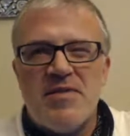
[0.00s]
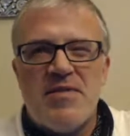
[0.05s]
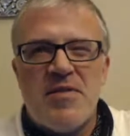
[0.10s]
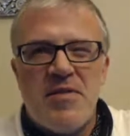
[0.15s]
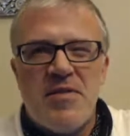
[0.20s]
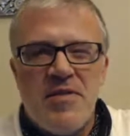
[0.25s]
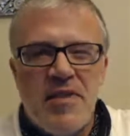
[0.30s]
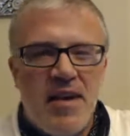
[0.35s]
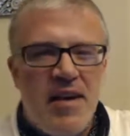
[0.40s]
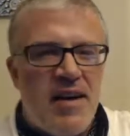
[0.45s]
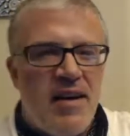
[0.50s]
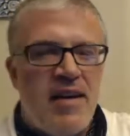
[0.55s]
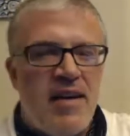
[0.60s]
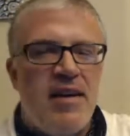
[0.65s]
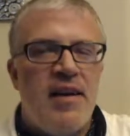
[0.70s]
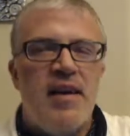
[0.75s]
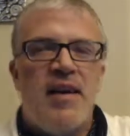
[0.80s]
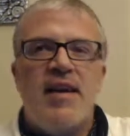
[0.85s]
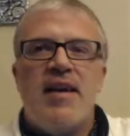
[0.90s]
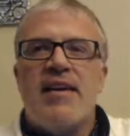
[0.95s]
for fun,
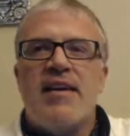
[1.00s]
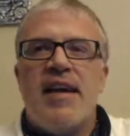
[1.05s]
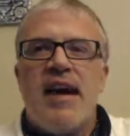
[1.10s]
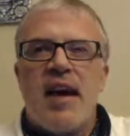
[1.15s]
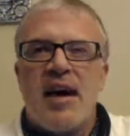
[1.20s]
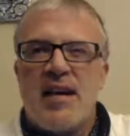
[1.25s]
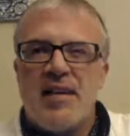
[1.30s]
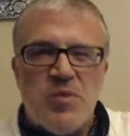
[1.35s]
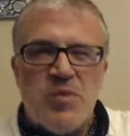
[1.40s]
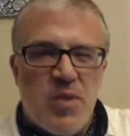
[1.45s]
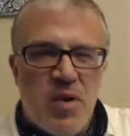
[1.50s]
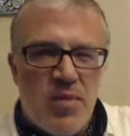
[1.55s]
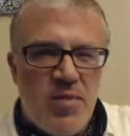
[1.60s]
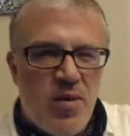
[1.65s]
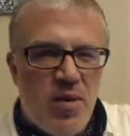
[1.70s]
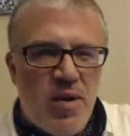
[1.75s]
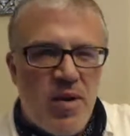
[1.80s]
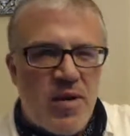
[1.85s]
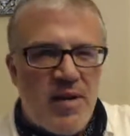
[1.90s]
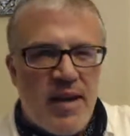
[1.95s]
not because we're
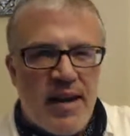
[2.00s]
bored.